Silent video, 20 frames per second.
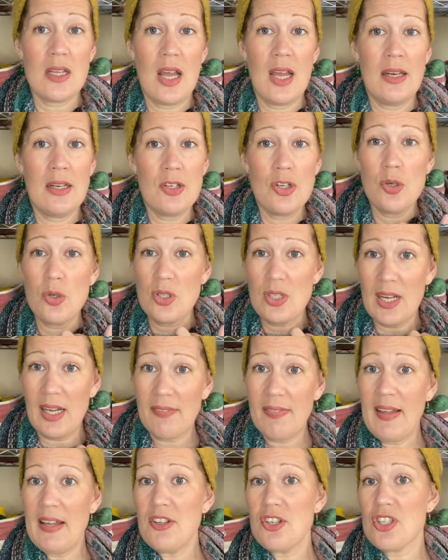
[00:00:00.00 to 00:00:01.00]
and it looked like
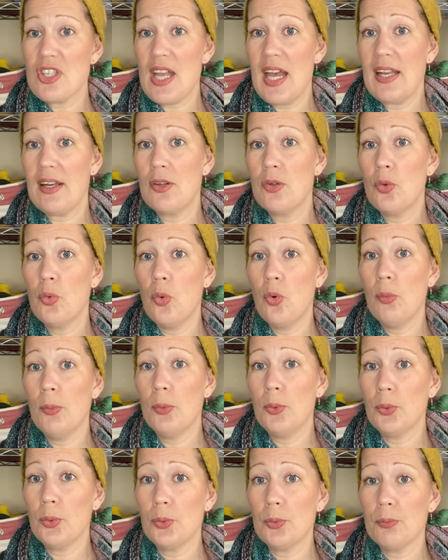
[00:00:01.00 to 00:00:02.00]
they just had a
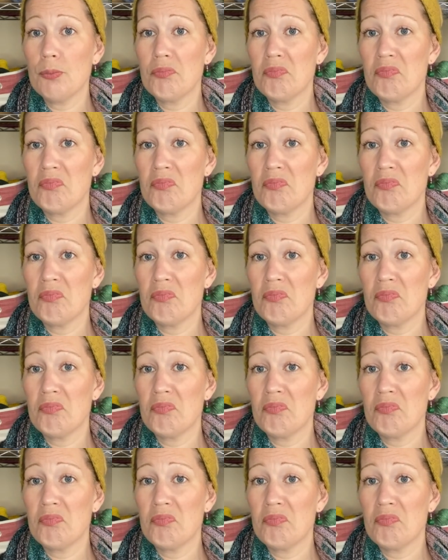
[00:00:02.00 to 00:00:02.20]
normal